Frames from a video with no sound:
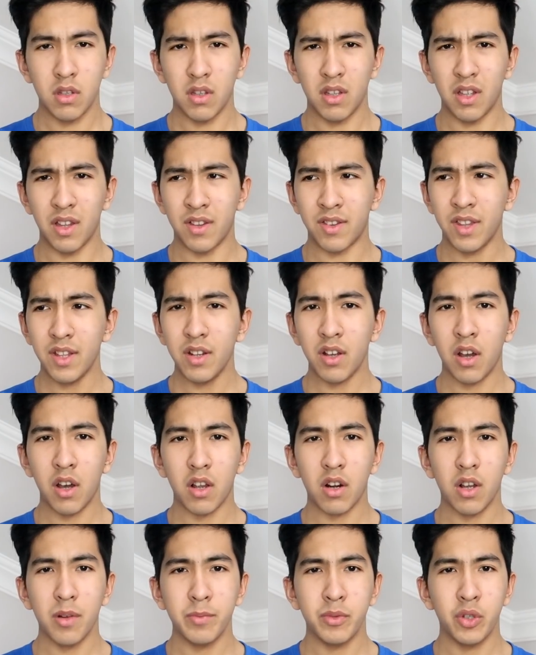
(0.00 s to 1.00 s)
Is it
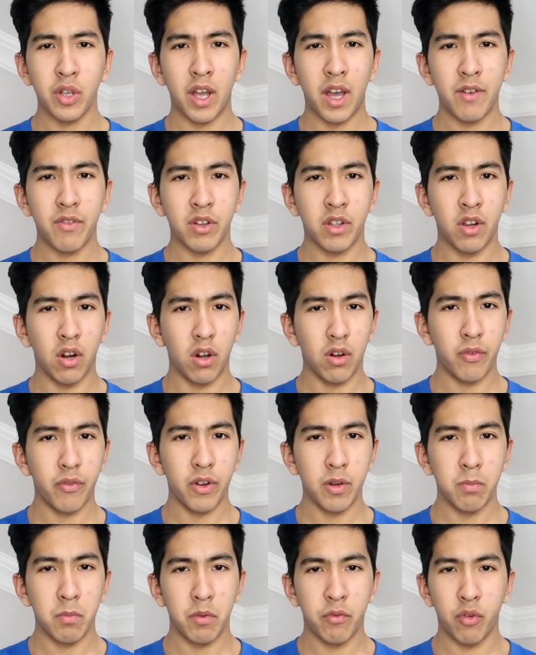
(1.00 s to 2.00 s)
haram to have a
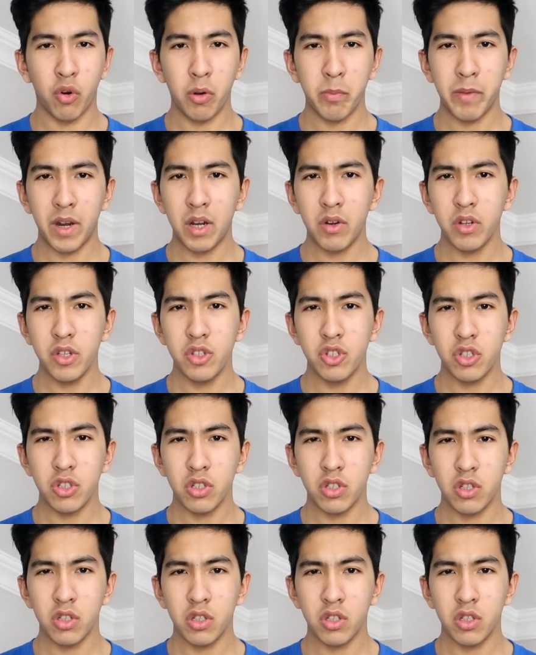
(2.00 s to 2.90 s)
girlfriend before marriage?